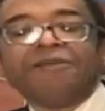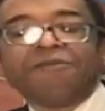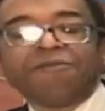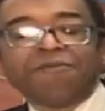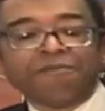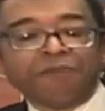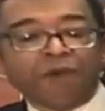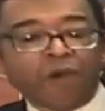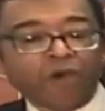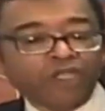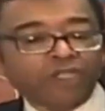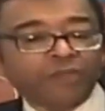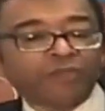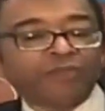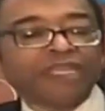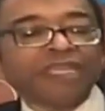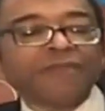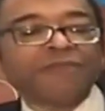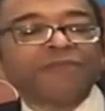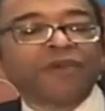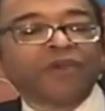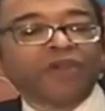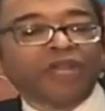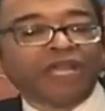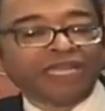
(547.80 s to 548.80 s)
Most
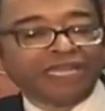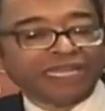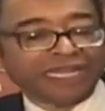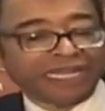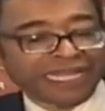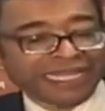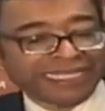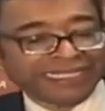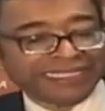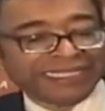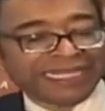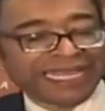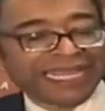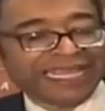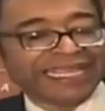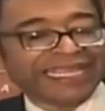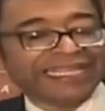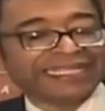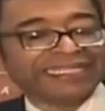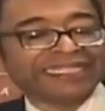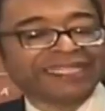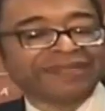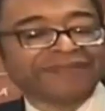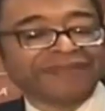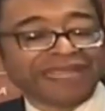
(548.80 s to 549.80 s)
people, unless they
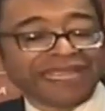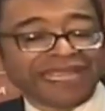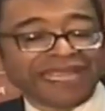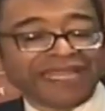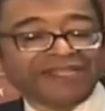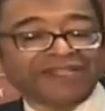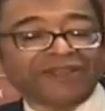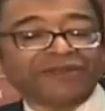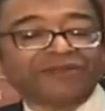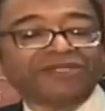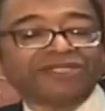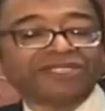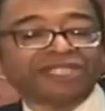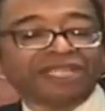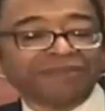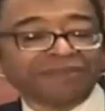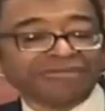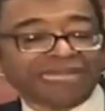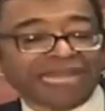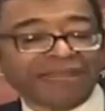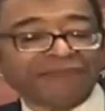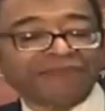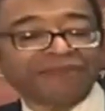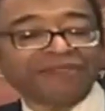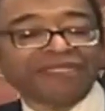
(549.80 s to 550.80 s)
get some hands on some
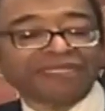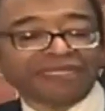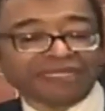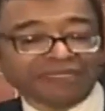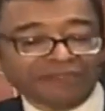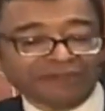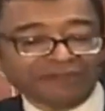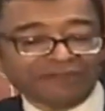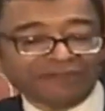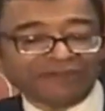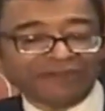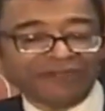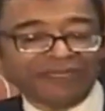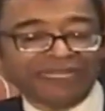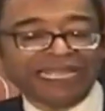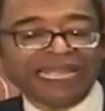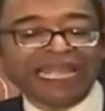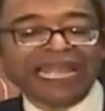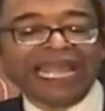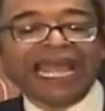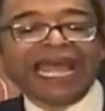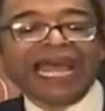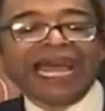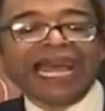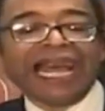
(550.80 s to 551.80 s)
type of silver,
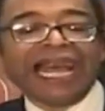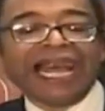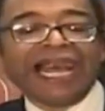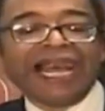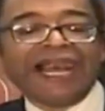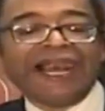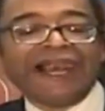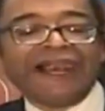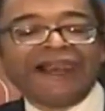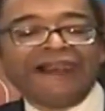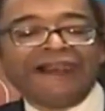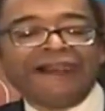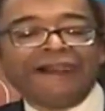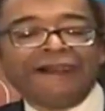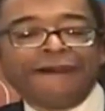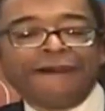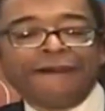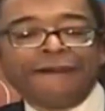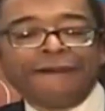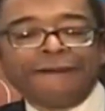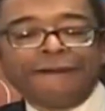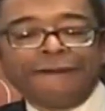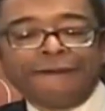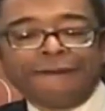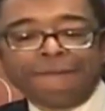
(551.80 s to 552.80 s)

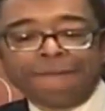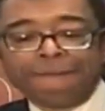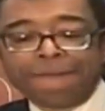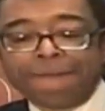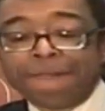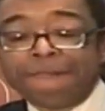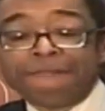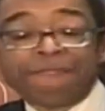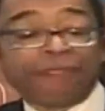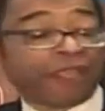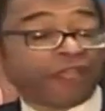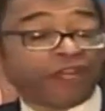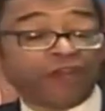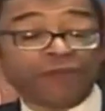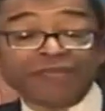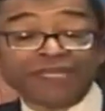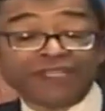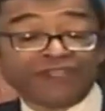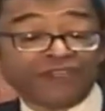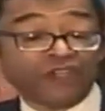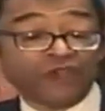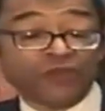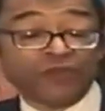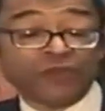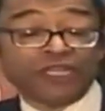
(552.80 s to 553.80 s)
they're going to
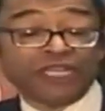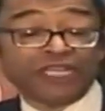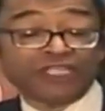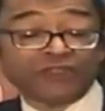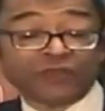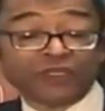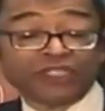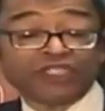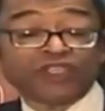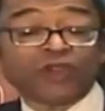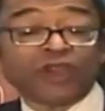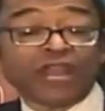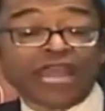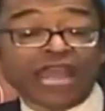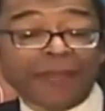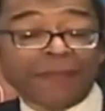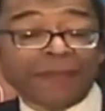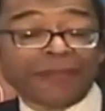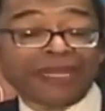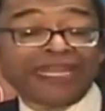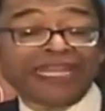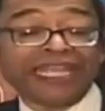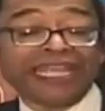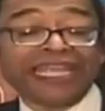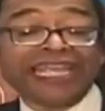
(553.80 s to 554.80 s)
be doomed. Because what's going to
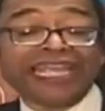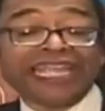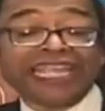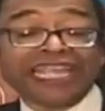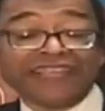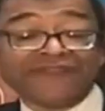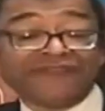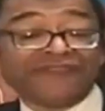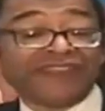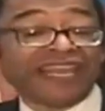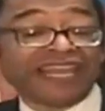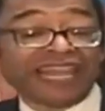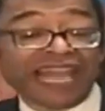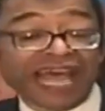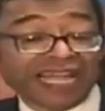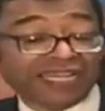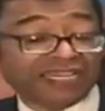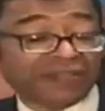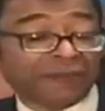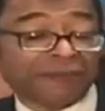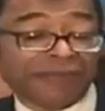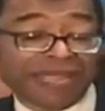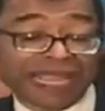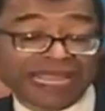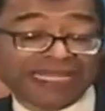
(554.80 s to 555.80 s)
happen, if they
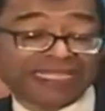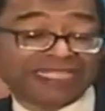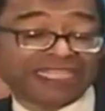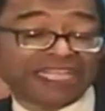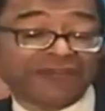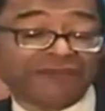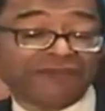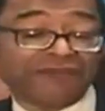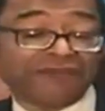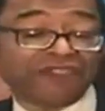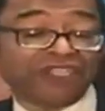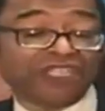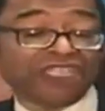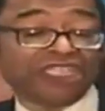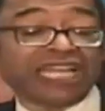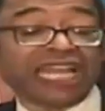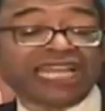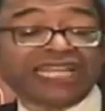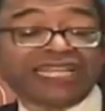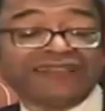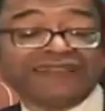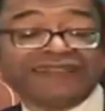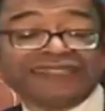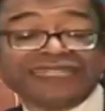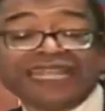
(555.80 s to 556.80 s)
lock the banks up, just
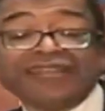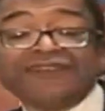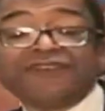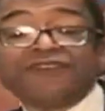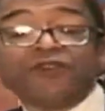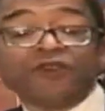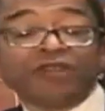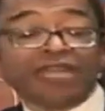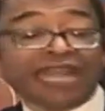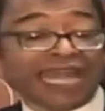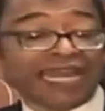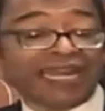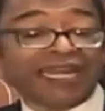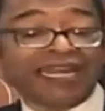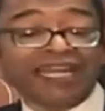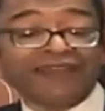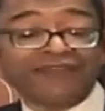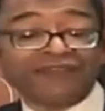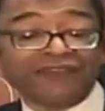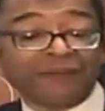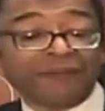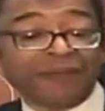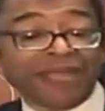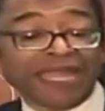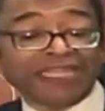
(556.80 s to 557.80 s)
like they said during
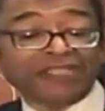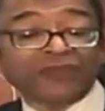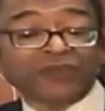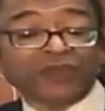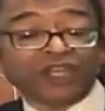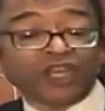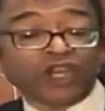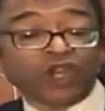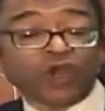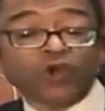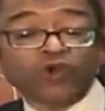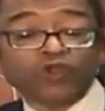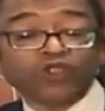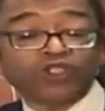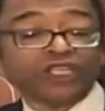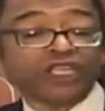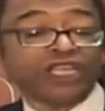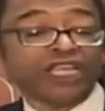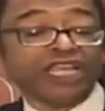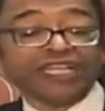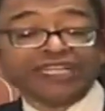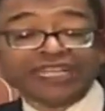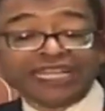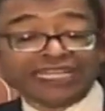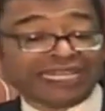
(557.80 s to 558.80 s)
9/11, the banks were closed.
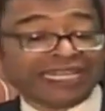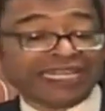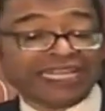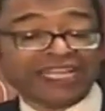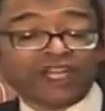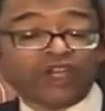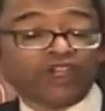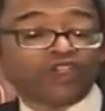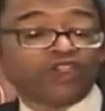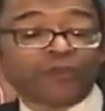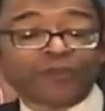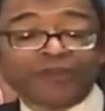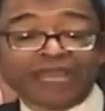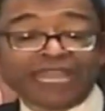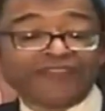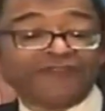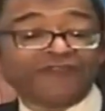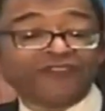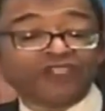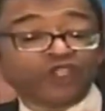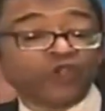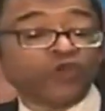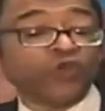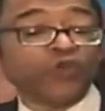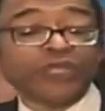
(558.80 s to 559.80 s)
They can close the
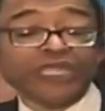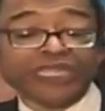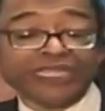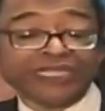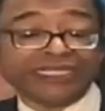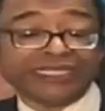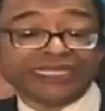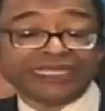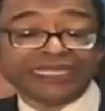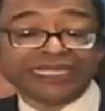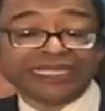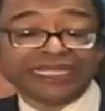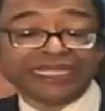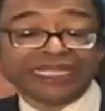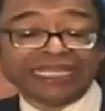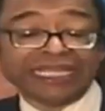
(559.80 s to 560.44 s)
banks for 2 weeks.